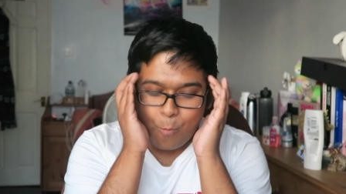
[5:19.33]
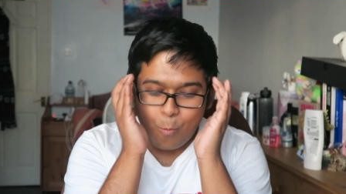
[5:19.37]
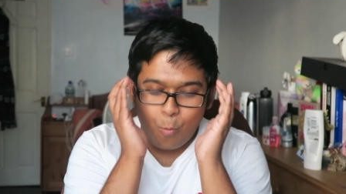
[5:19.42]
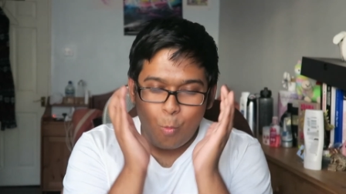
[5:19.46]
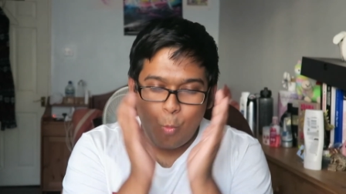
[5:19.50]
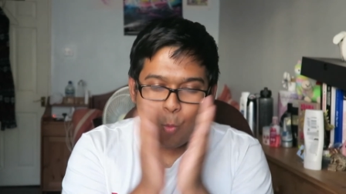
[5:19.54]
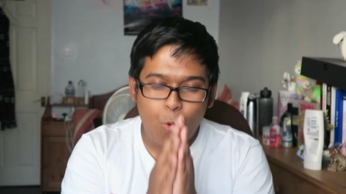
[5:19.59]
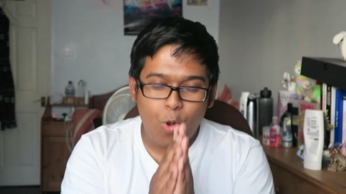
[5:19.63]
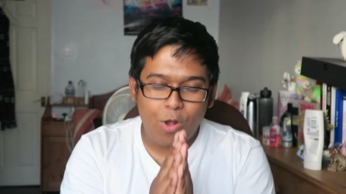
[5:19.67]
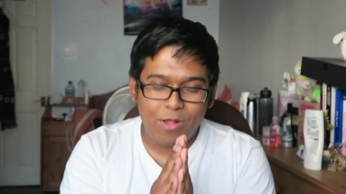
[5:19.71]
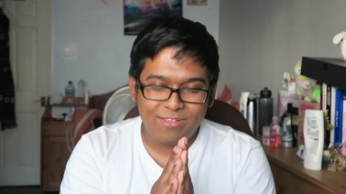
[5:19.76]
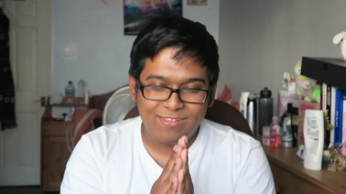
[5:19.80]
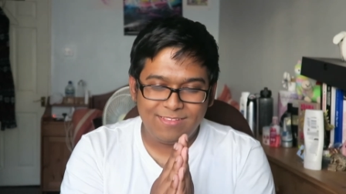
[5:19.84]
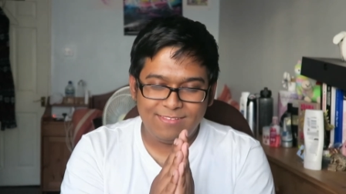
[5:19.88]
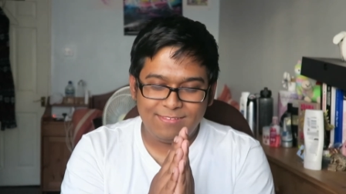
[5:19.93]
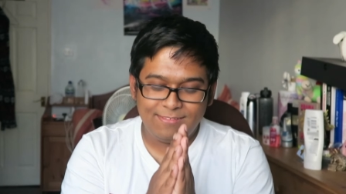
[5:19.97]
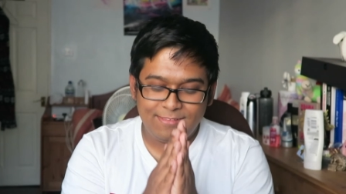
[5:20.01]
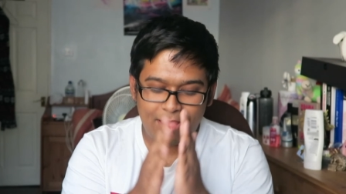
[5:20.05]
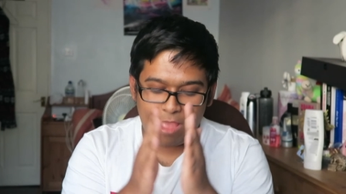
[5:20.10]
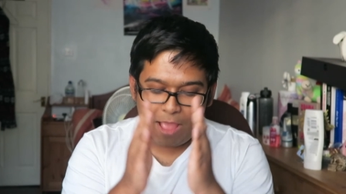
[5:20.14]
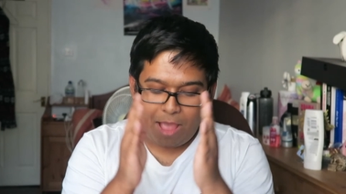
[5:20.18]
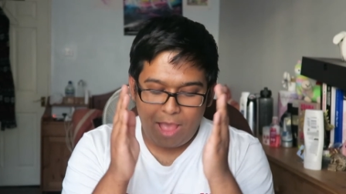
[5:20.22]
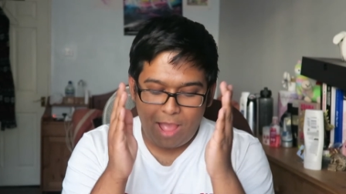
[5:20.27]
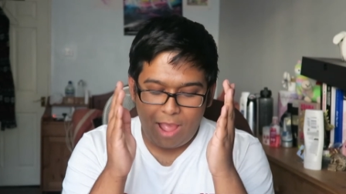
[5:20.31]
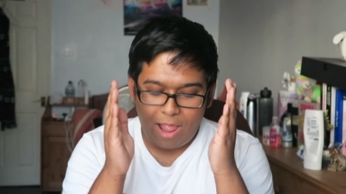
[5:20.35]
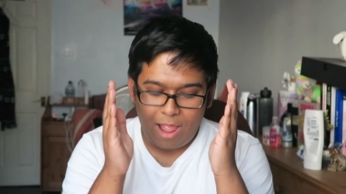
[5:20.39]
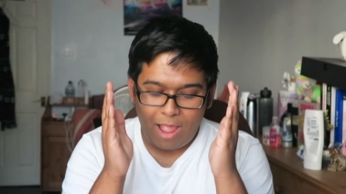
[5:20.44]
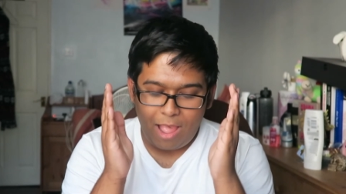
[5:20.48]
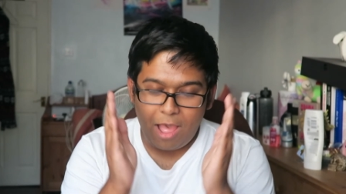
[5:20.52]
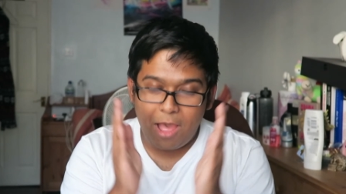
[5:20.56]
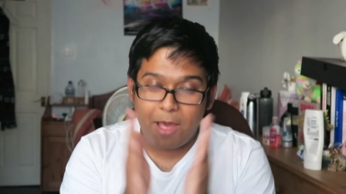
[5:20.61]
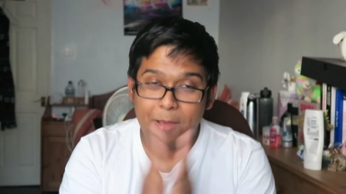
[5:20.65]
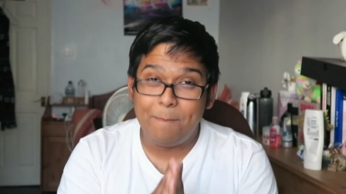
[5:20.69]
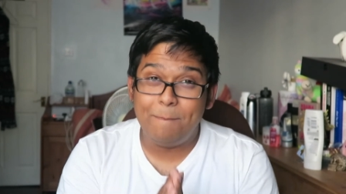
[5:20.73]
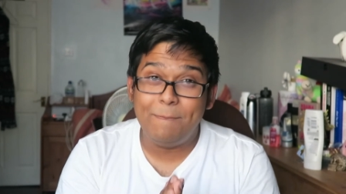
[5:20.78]
was
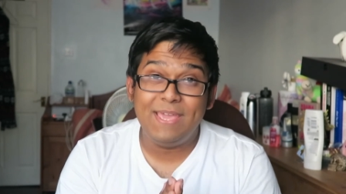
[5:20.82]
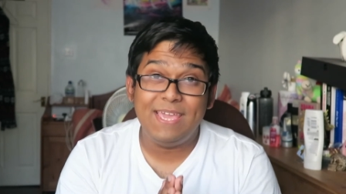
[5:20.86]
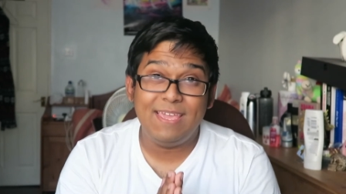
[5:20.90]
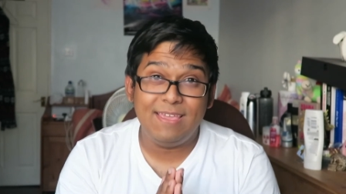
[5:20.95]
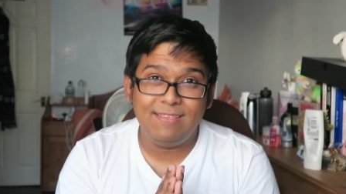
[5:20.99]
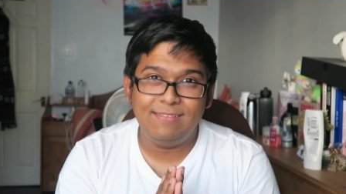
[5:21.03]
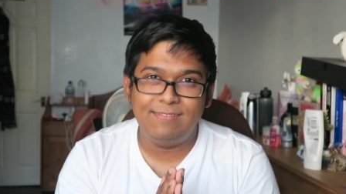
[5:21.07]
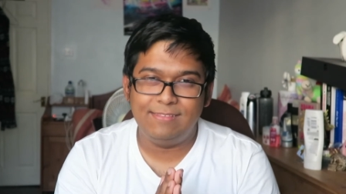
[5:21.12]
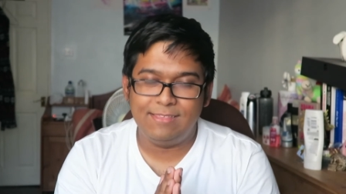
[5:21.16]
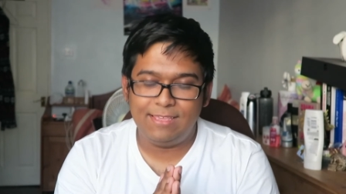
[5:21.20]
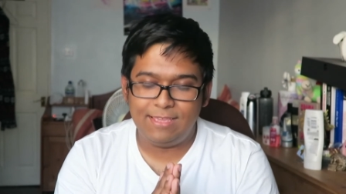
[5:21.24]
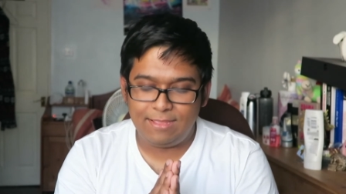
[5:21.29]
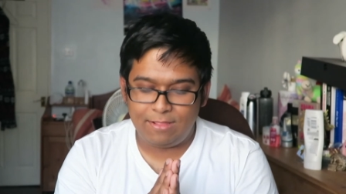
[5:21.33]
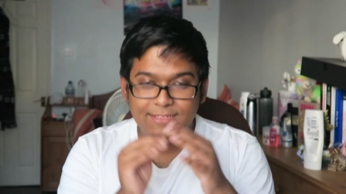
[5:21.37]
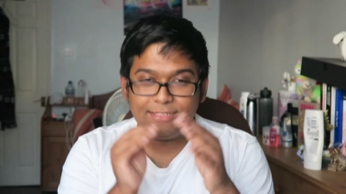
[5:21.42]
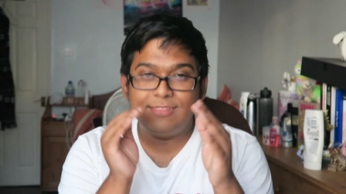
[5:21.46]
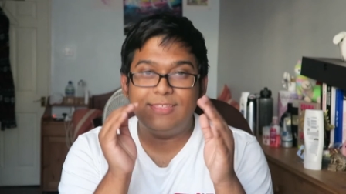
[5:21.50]
amazing.